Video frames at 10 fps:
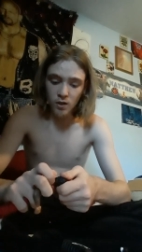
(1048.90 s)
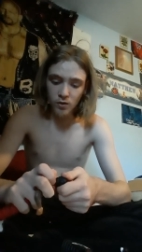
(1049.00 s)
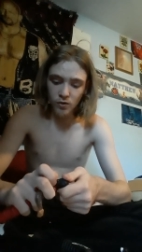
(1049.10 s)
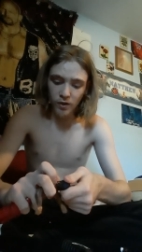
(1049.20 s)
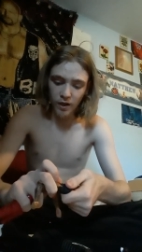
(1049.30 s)

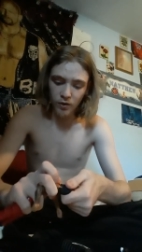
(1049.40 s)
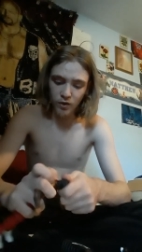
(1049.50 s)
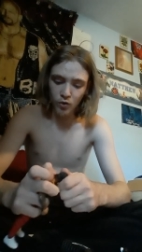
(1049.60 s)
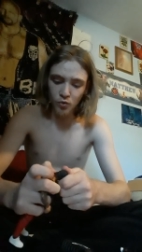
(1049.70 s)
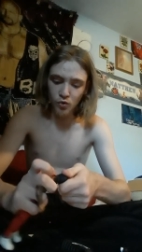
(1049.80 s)
So now the
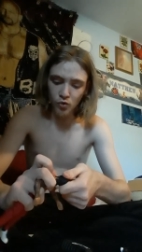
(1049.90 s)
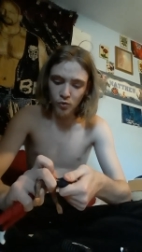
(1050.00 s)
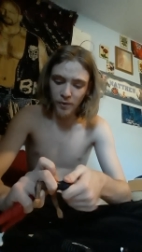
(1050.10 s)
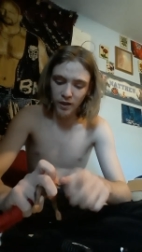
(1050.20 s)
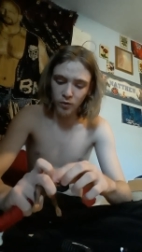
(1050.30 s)
Usos
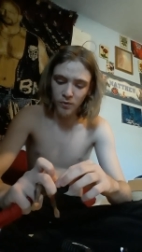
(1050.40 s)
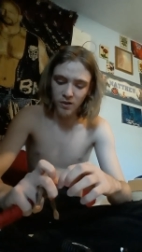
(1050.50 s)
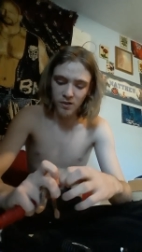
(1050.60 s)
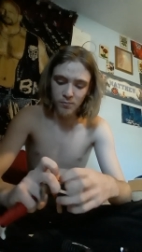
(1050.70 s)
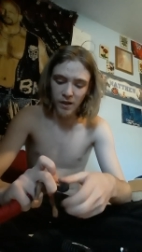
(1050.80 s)
are back to
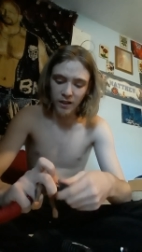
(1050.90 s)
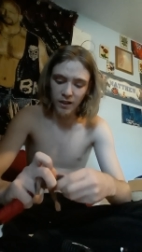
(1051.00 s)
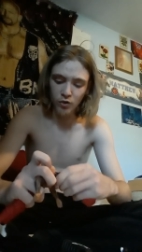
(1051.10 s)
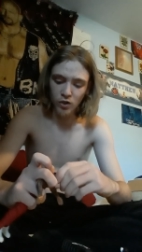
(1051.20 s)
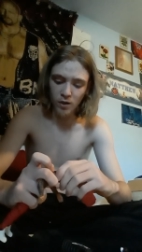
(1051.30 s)
being
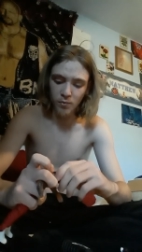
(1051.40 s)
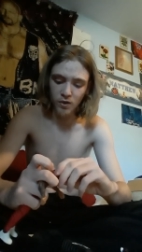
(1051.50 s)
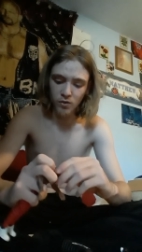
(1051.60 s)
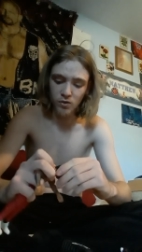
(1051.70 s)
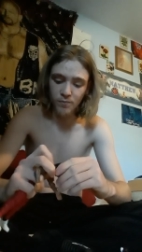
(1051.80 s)
SmackDown
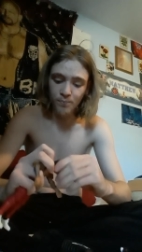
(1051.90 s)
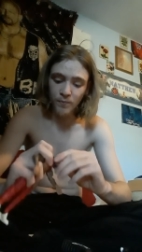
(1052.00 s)
champions.